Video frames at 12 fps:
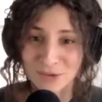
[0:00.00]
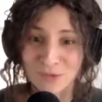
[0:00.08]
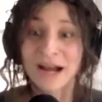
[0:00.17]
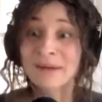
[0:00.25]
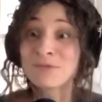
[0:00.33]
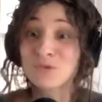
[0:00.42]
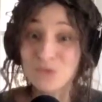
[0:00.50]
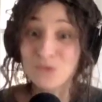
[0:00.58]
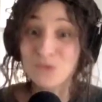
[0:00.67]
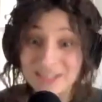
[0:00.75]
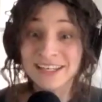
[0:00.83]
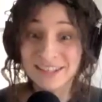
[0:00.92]
or I'm
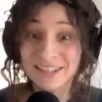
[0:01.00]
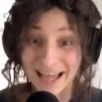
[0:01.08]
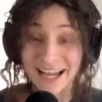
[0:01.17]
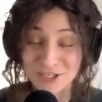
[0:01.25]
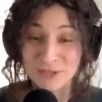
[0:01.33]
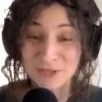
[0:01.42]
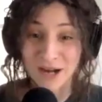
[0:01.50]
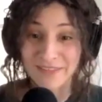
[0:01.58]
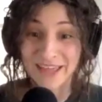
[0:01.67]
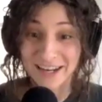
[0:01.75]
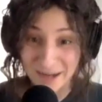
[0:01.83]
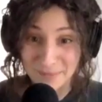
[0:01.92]
really glad you brought that up.